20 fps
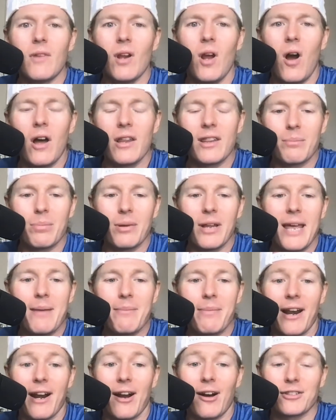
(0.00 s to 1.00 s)
on the plane,
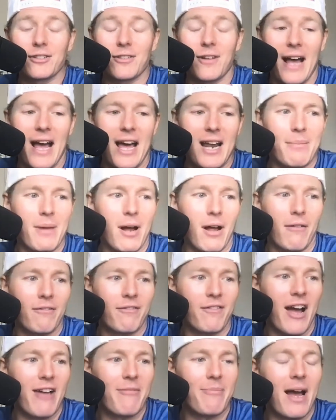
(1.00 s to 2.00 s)
but then I also had about
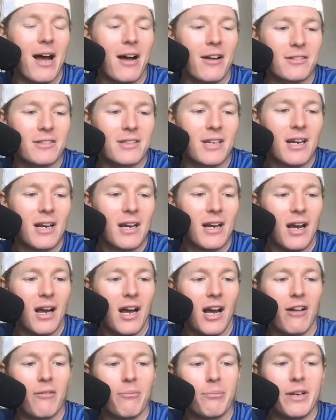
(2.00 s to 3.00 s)
5 pounds
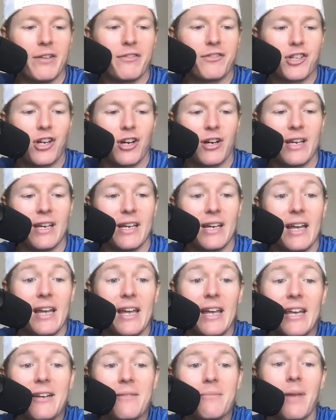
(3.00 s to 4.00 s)
of beef jerky
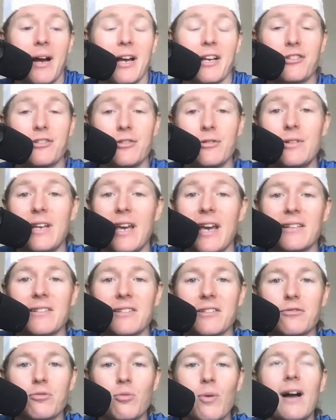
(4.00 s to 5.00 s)
in my suitcase
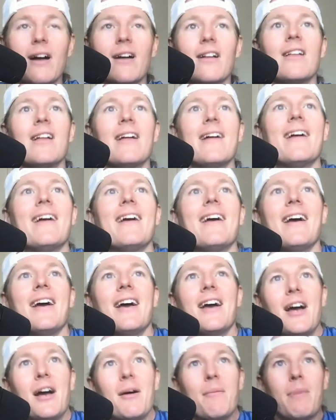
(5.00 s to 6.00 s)
as well.
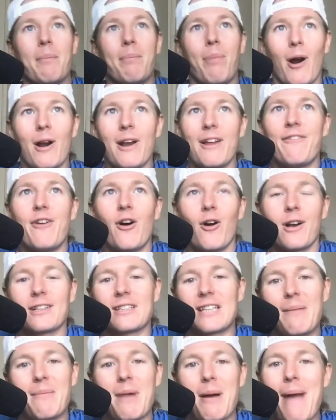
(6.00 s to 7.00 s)
But Barnie
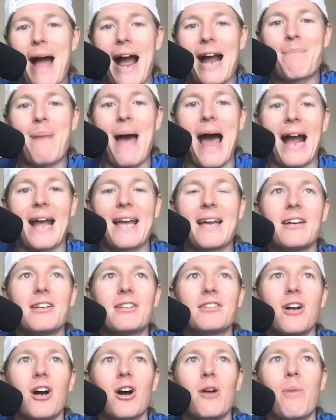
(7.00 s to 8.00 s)
focused on my backpack.
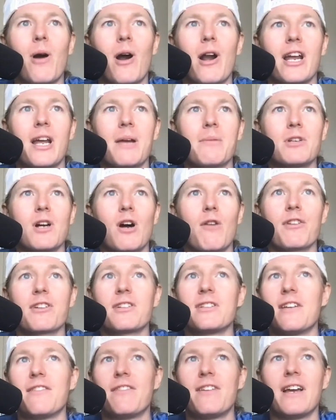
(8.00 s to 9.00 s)
So Barnie comes over
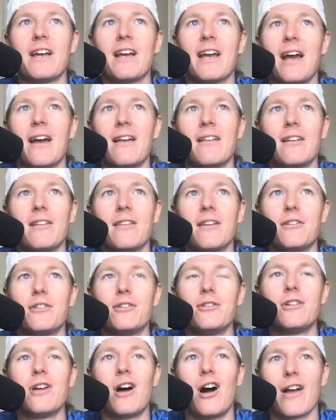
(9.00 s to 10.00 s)
sniffing, and the
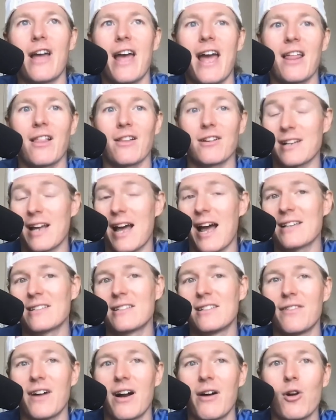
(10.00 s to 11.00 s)
two dog handlers
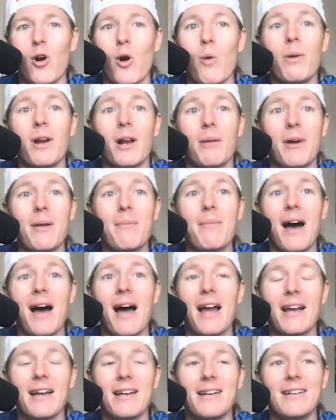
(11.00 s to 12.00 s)
asked if I would open up my
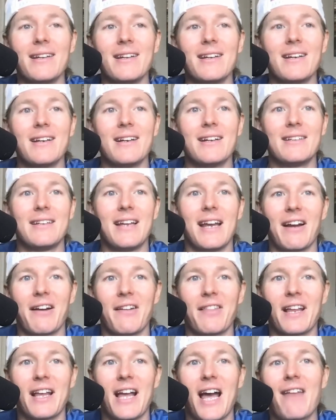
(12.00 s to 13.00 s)
bag and take
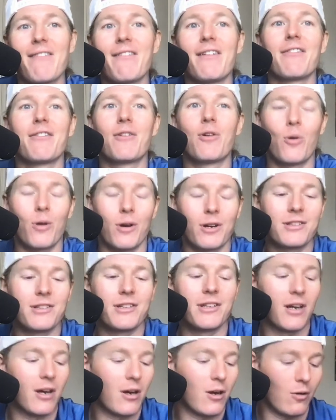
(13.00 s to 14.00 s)
everything out of it. Of course,
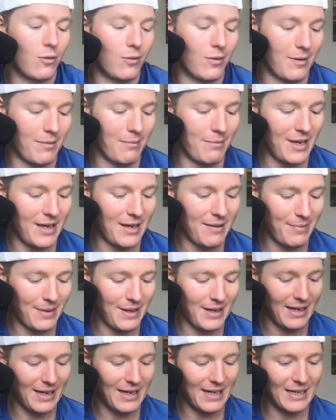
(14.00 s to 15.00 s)
you know, me
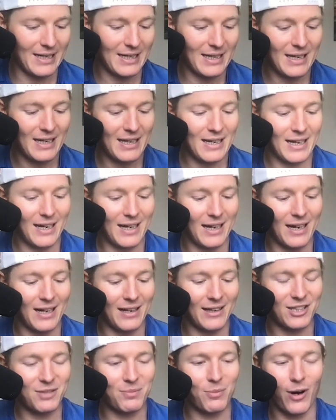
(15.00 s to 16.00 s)
being
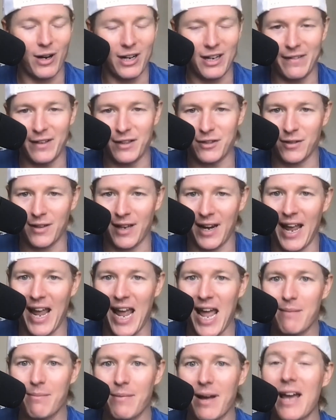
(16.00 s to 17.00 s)
the smart individual that I
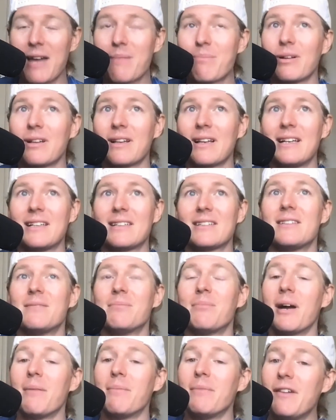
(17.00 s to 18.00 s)
am, I had placed
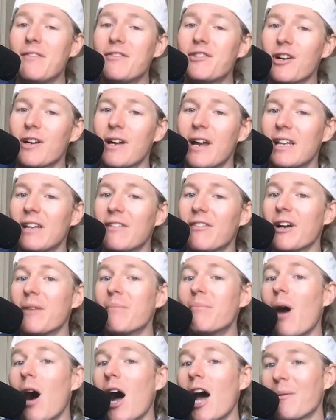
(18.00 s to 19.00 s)
my beef jerky at the very
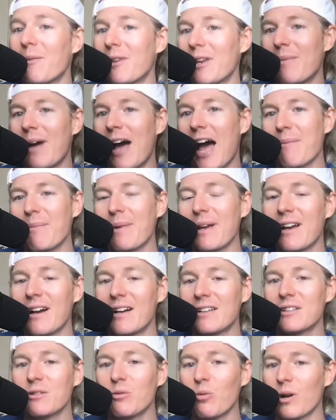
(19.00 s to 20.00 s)
bottom of the bag
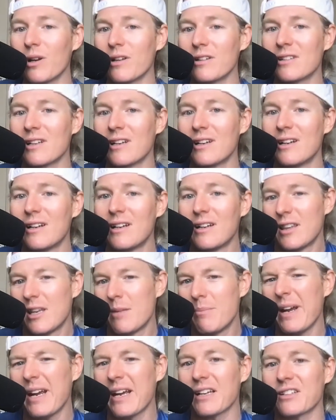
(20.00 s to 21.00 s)
because it was the
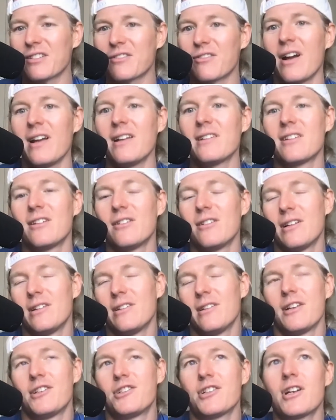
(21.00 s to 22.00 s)
biggest, right? So
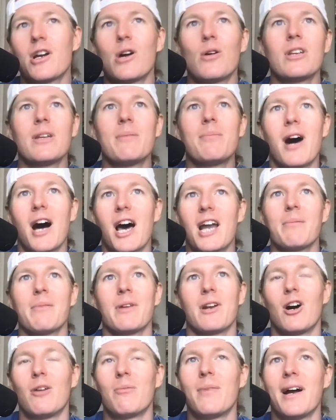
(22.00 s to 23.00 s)
it should go in the bottom,
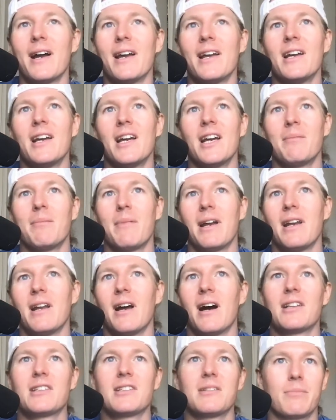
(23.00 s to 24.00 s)
and all my
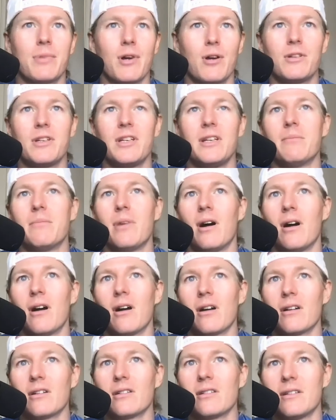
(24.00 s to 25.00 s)
nuts and protein
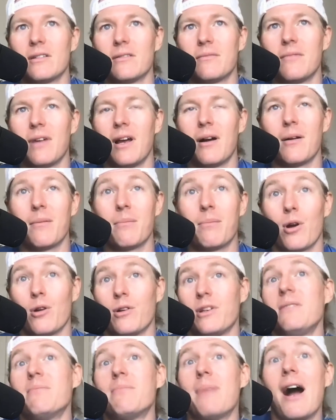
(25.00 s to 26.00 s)
bars and
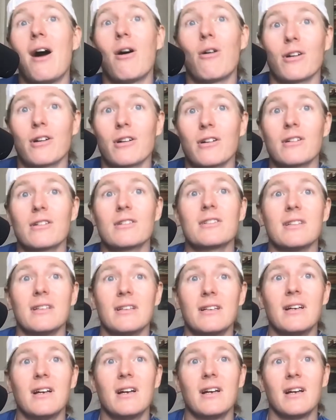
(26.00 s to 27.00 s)
protein powders and